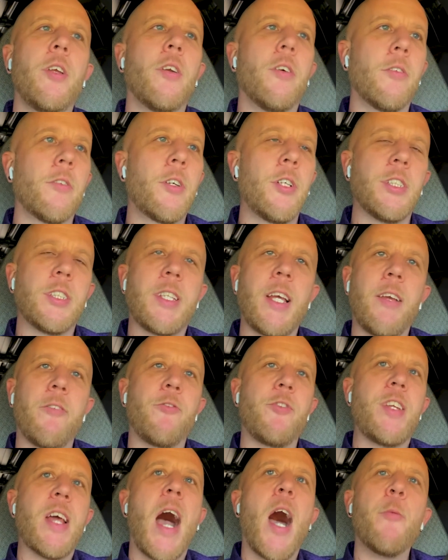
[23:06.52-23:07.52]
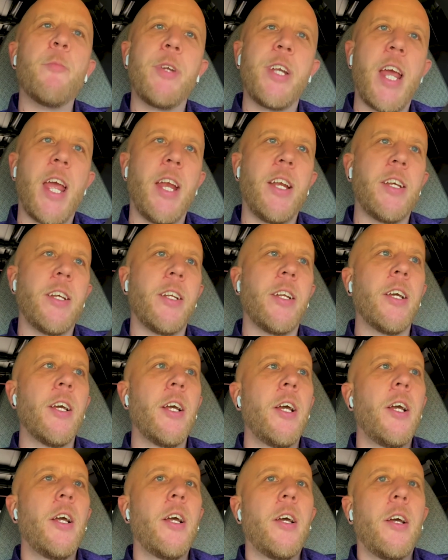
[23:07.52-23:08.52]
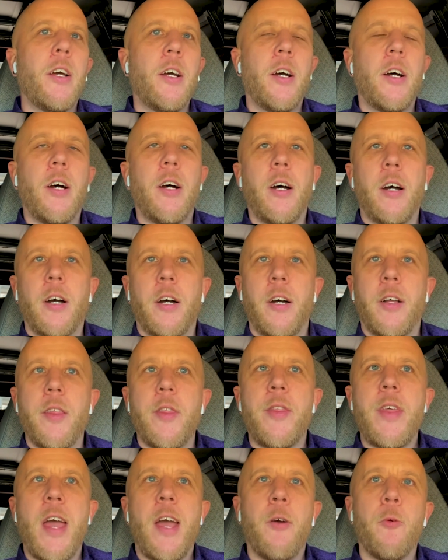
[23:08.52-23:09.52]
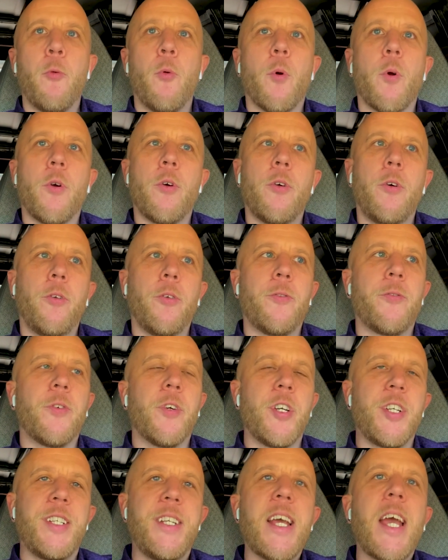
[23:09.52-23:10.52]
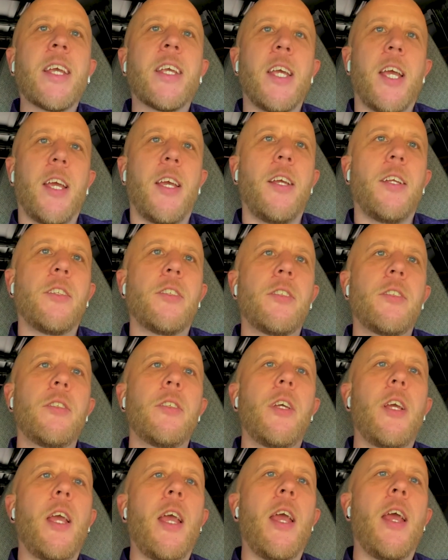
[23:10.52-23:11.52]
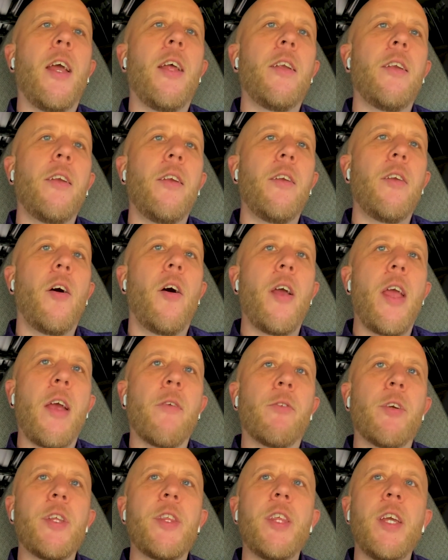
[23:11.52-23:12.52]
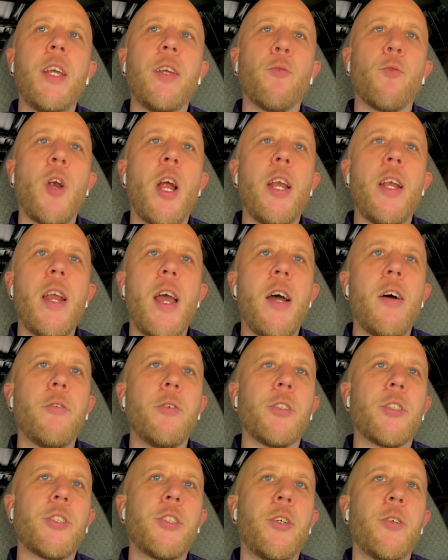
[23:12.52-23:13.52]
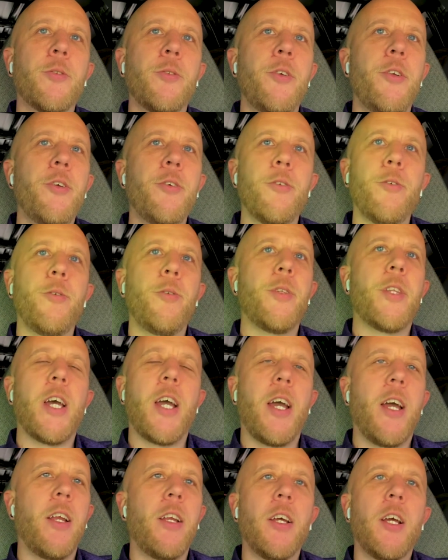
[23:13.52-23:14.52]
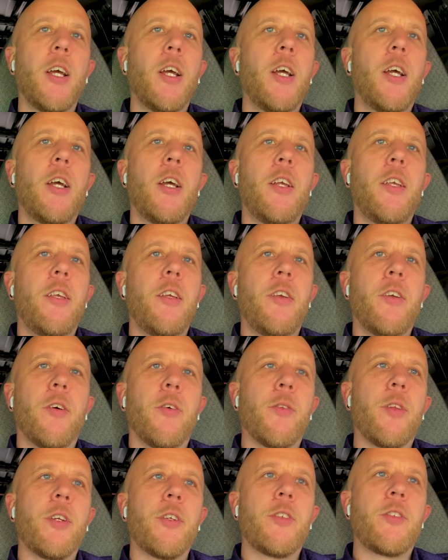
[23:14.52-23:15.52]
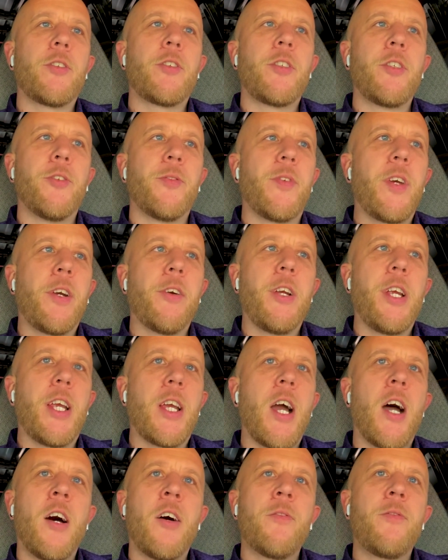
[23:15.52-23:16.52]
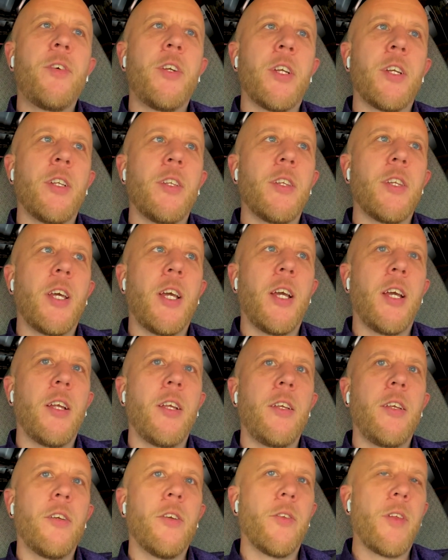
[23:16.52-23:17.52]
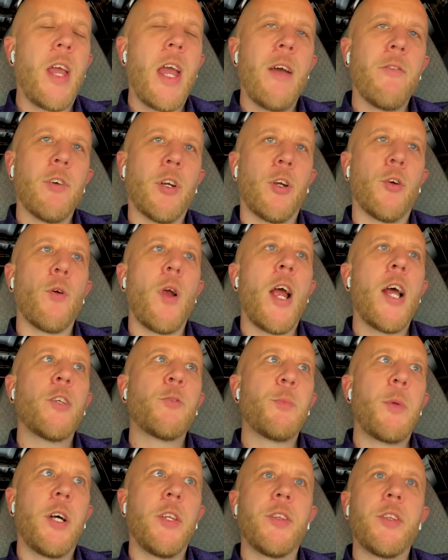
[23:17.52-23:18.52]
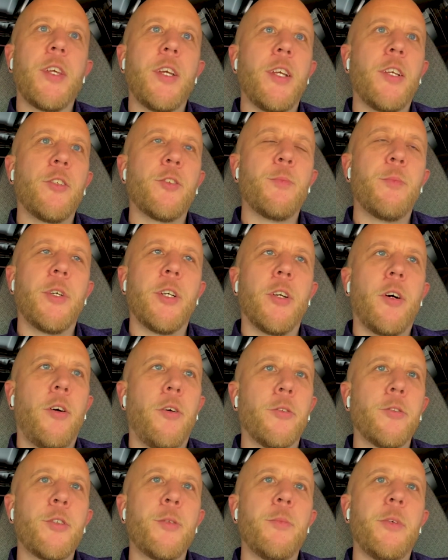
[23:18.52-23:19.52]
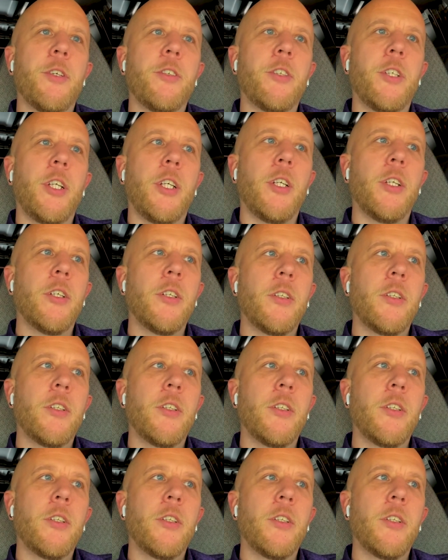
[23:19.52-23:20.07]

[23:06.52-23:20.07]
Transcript: because they've dominated that world for decades, and everything right now is so new that they're still very confident that they have a grasp on things, but ultimately